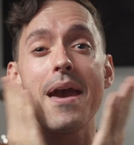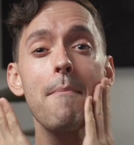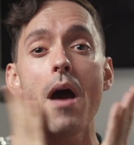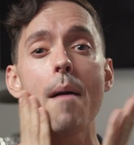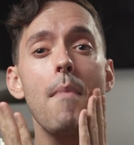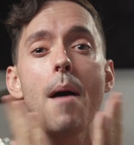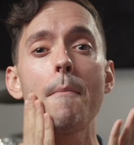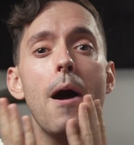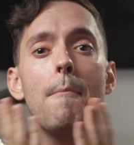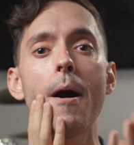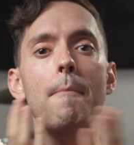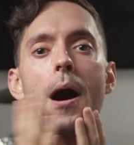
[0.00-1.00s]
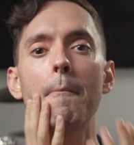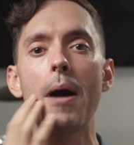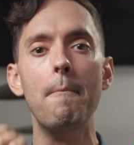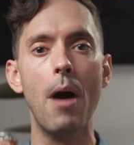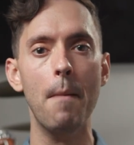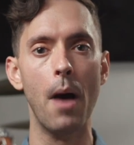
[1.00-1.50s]
me, ma, ma, ma, ma, ma,
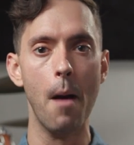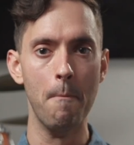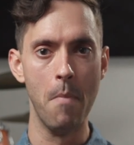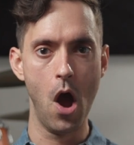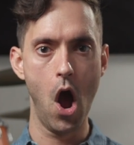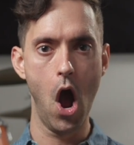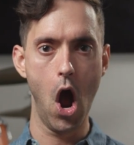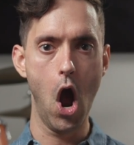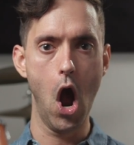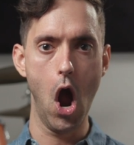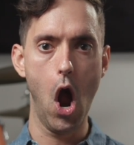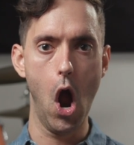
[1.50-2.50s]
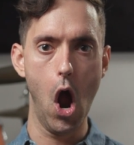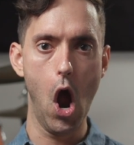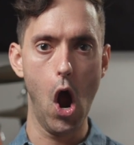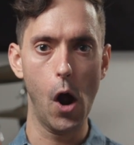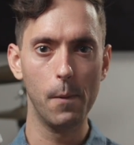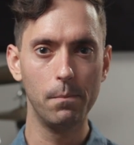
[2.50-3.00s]
ma, ma, ma,
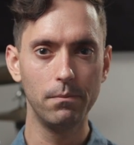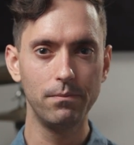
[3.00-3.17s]
ma.